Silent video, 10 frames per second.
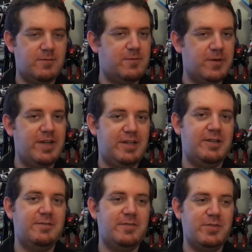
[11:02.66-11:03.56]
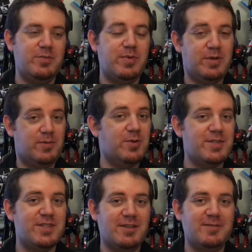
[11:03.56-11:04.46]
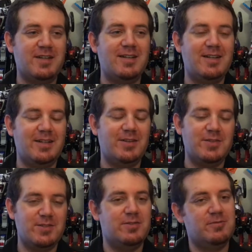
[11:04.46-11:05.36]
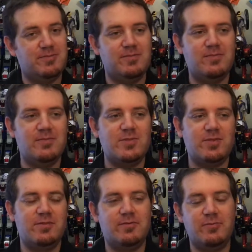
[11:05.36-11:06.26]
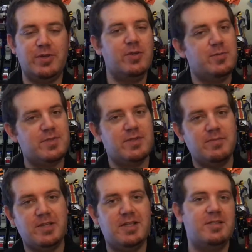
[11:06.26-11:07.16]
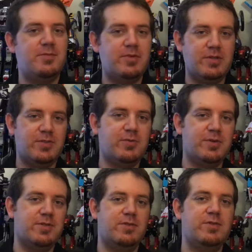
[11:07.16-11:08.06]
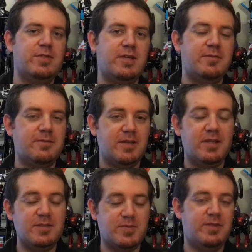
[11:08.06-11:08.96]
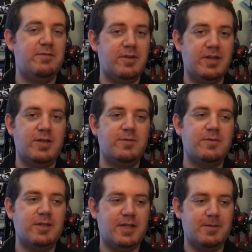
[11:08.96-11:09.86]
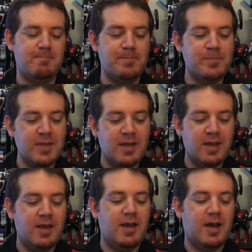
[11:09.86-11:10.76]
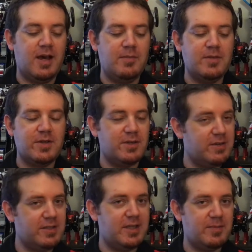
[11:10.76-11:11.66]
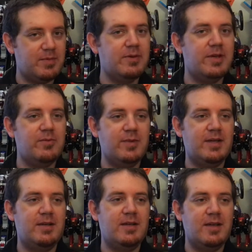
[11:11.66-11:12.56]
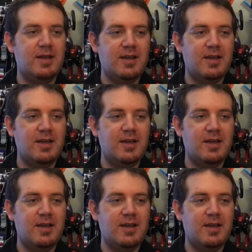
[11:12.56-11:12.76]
free enough to put more stuff on and also sort of recoup some money to put towards new stuff. That has been very helpful. I'm currently at a point where